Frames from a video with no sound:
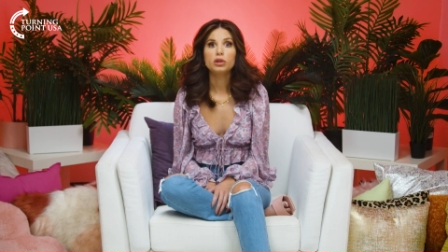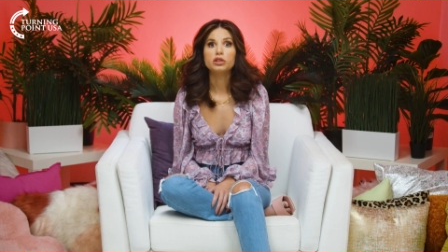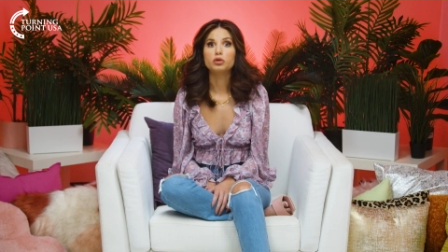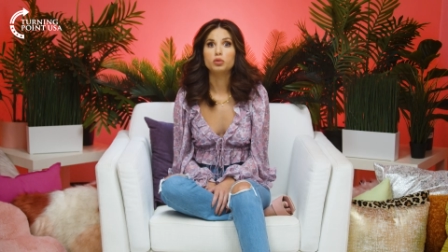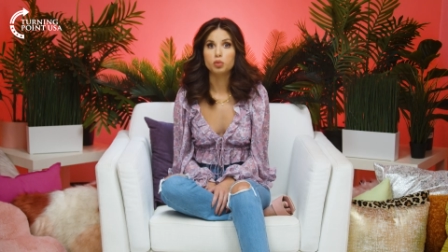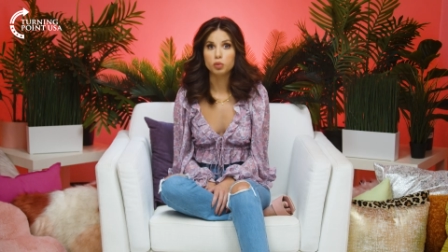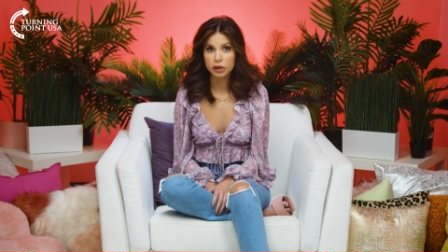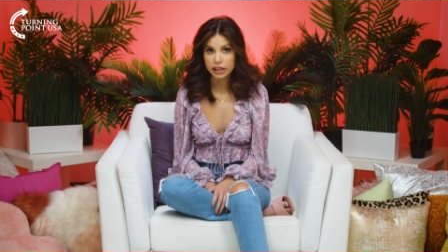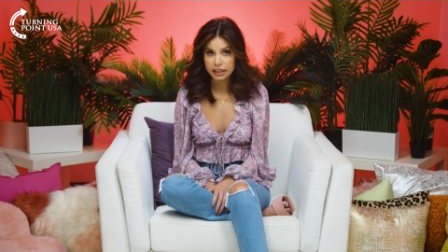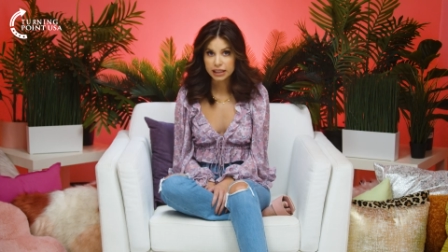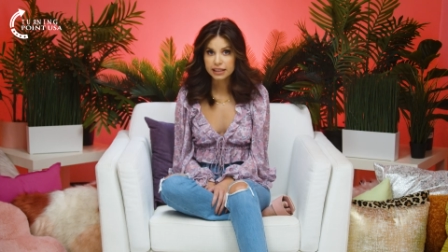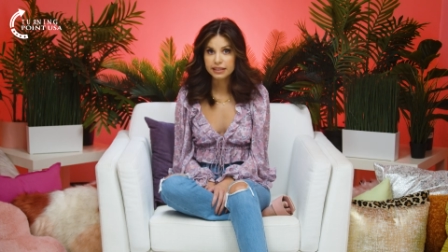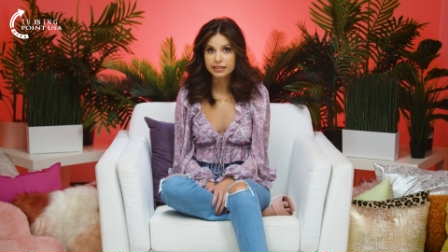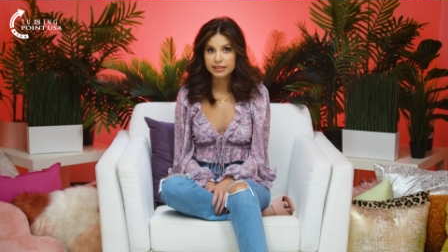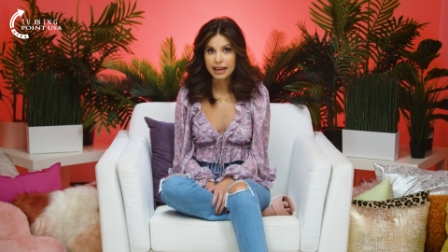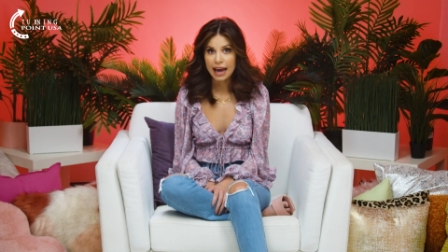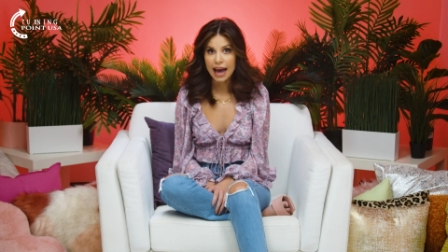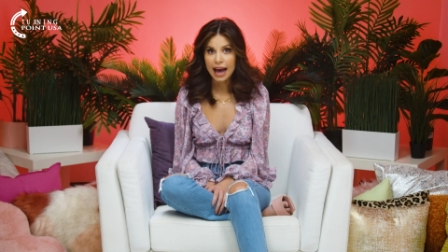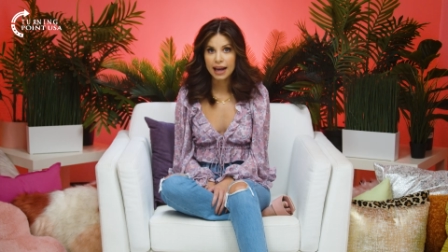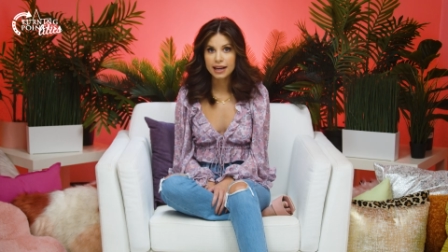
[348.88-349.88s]
What's really
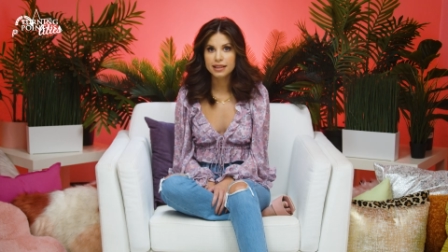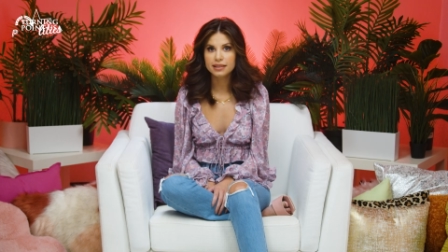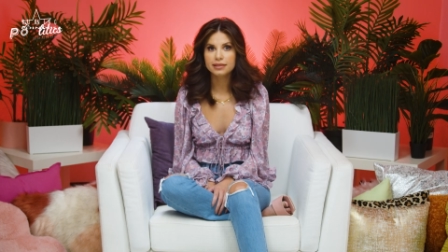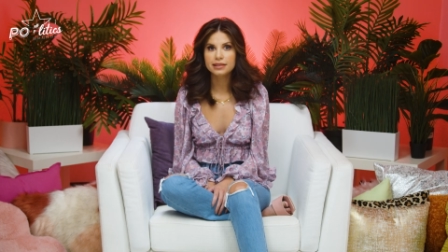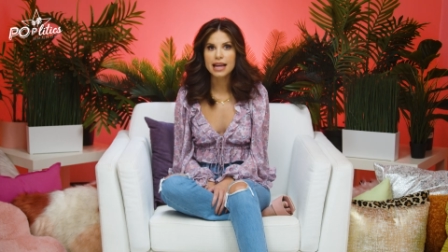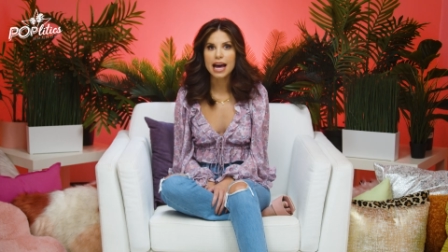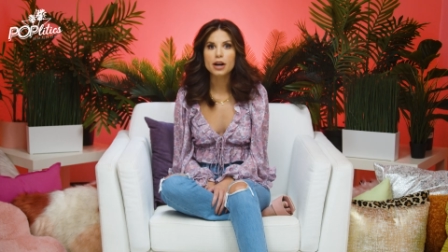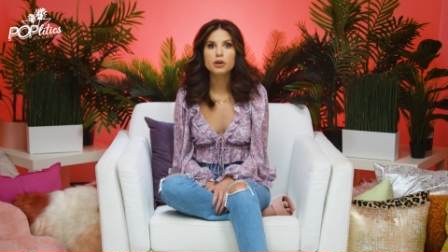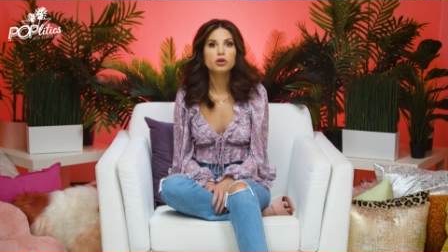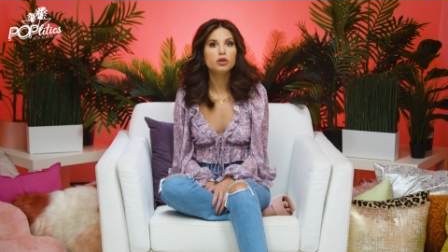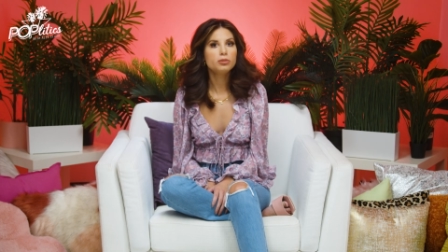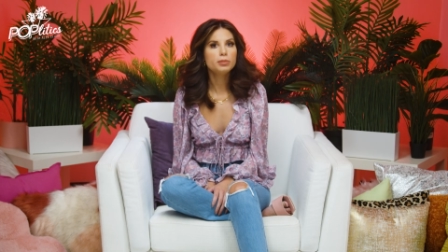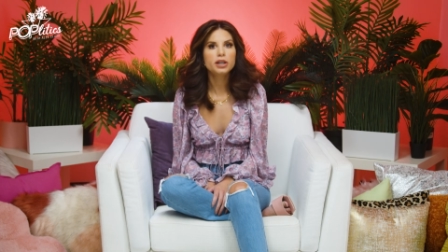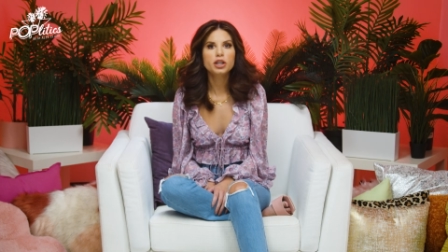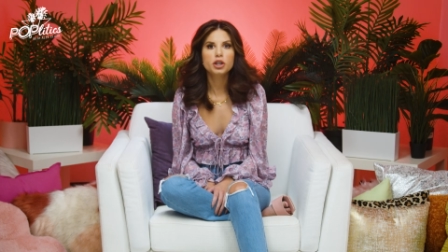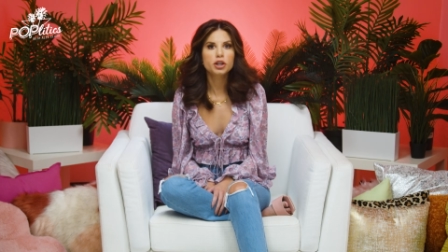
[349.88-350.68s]
sad is that Uma